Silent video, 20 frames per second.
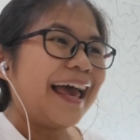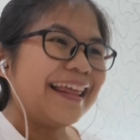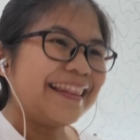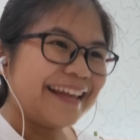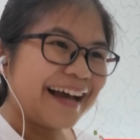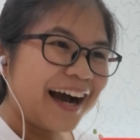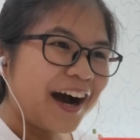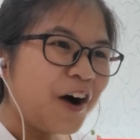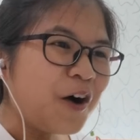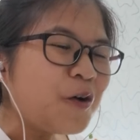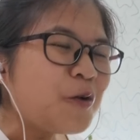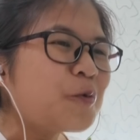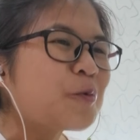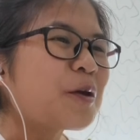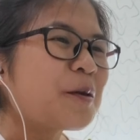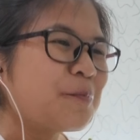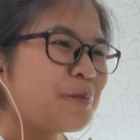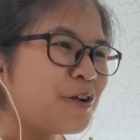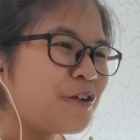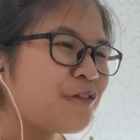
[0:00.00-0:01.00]
And now
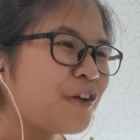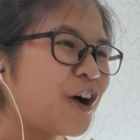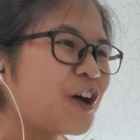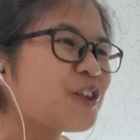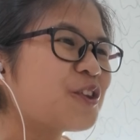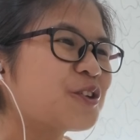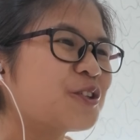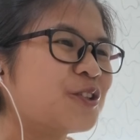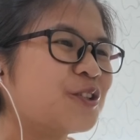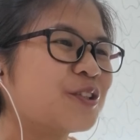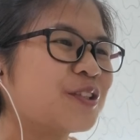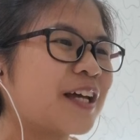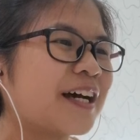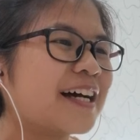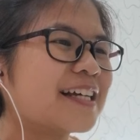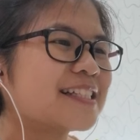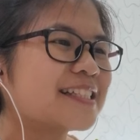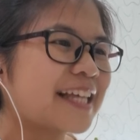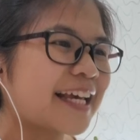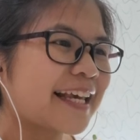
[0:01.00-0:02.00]
we move on to
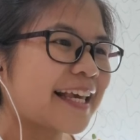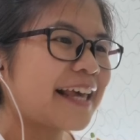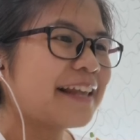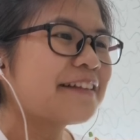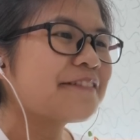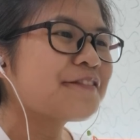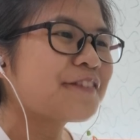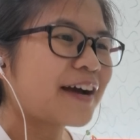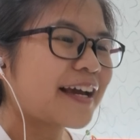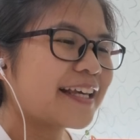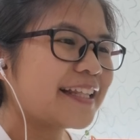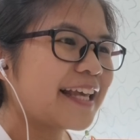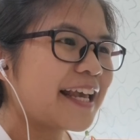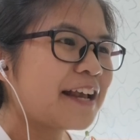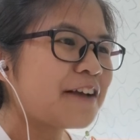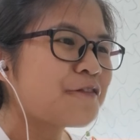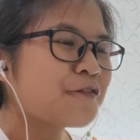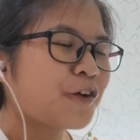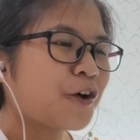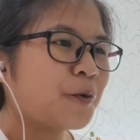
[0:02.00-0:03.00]
the second
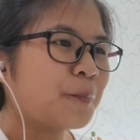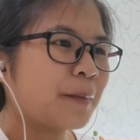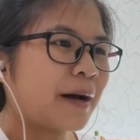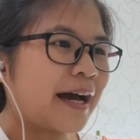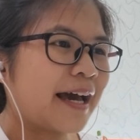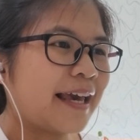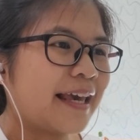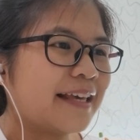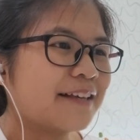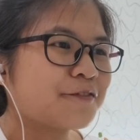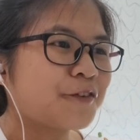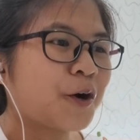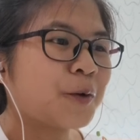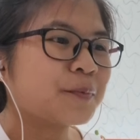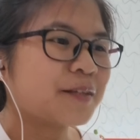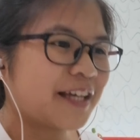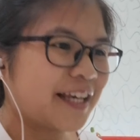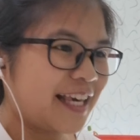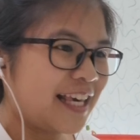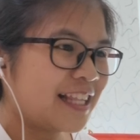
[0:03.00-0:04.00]
finding from
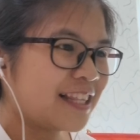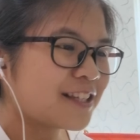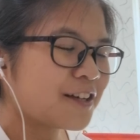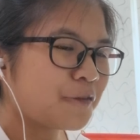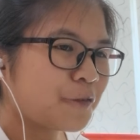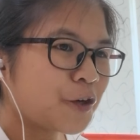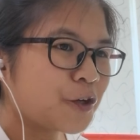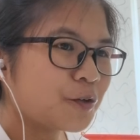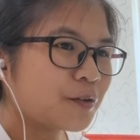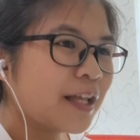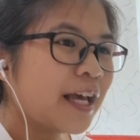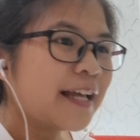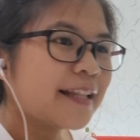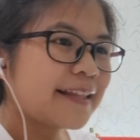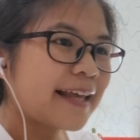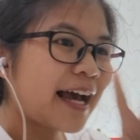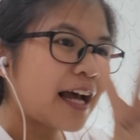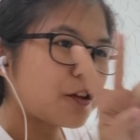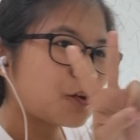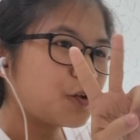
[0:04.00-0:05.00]
the interview.
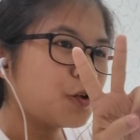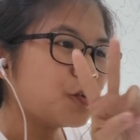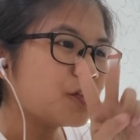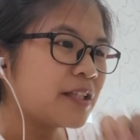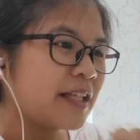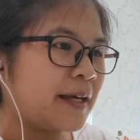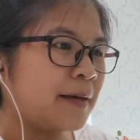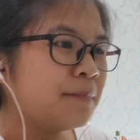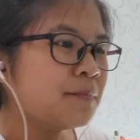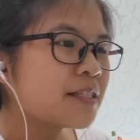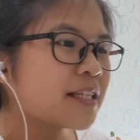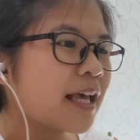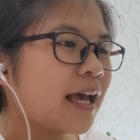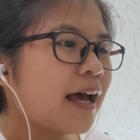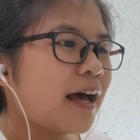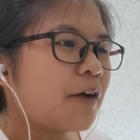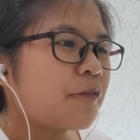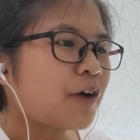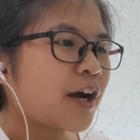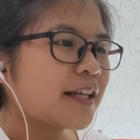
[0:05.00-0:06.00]
There are two themes:
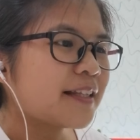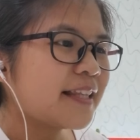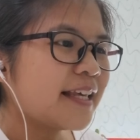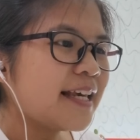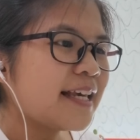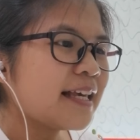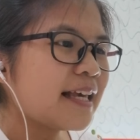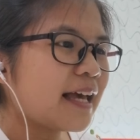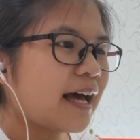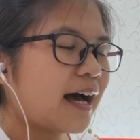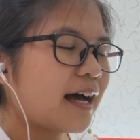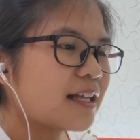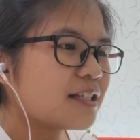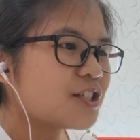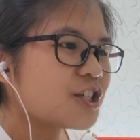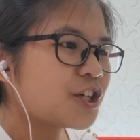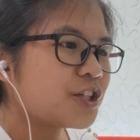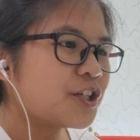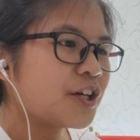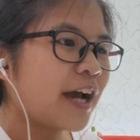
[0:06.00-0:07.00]
writing
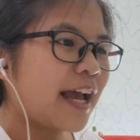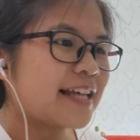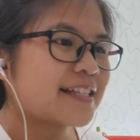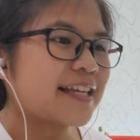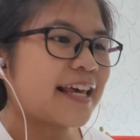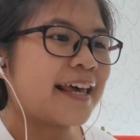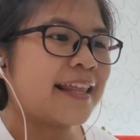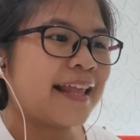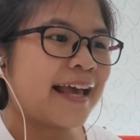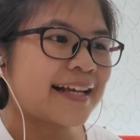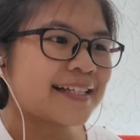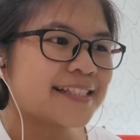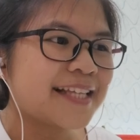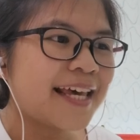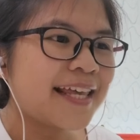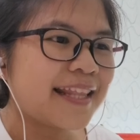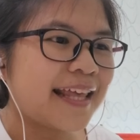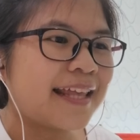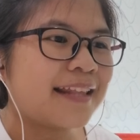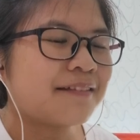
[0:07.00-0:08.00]
journal as an
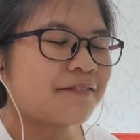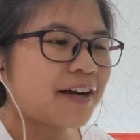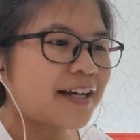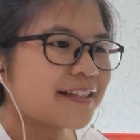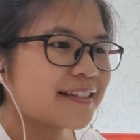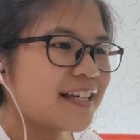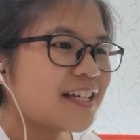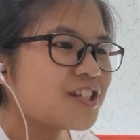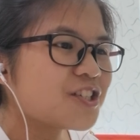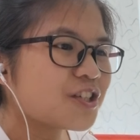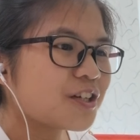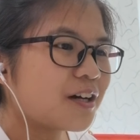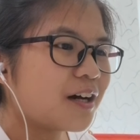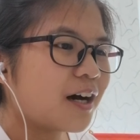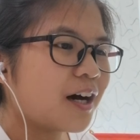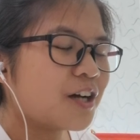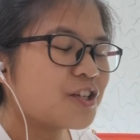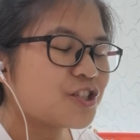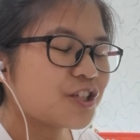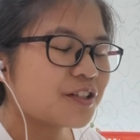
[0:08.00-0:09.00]
asset and writing
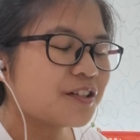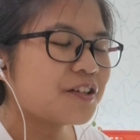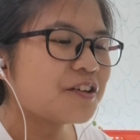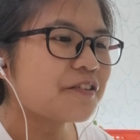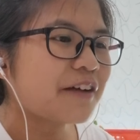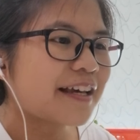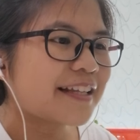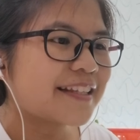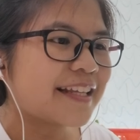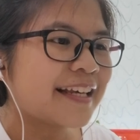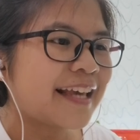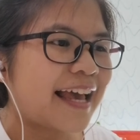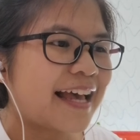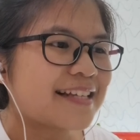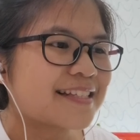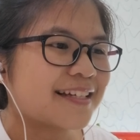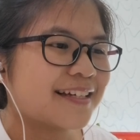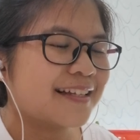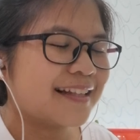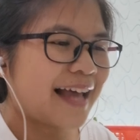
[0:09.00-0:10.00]
journal writing
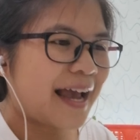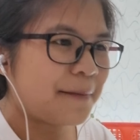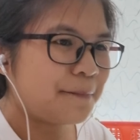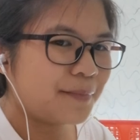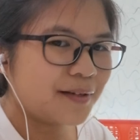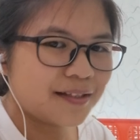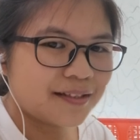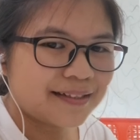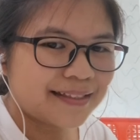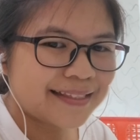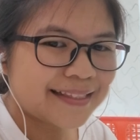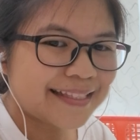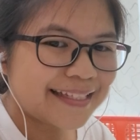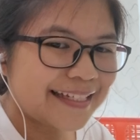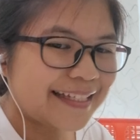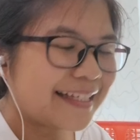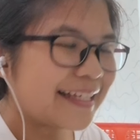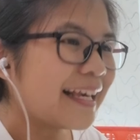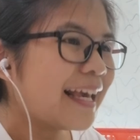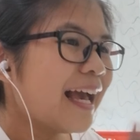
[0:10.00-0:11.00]
as a
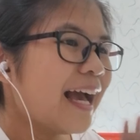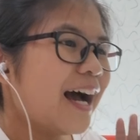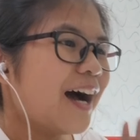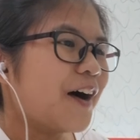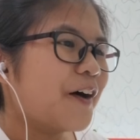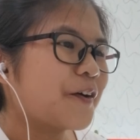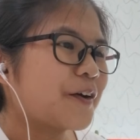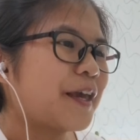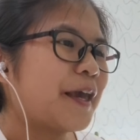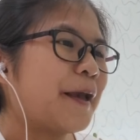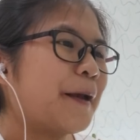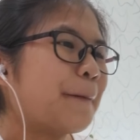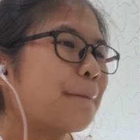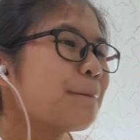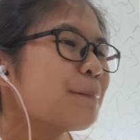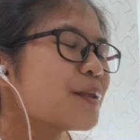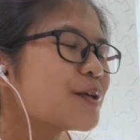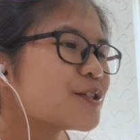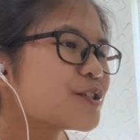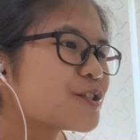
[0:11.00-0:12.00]
liability.
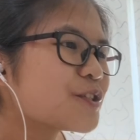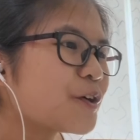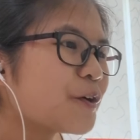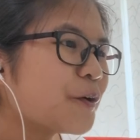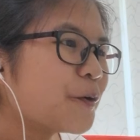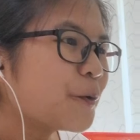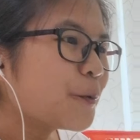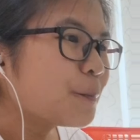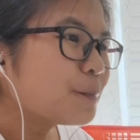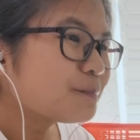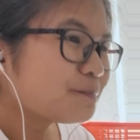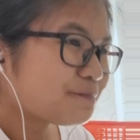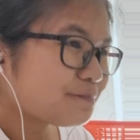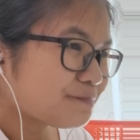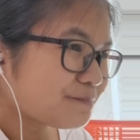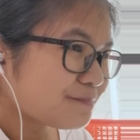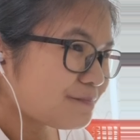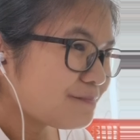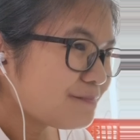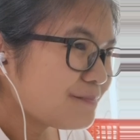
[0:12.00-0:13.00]
Okay, so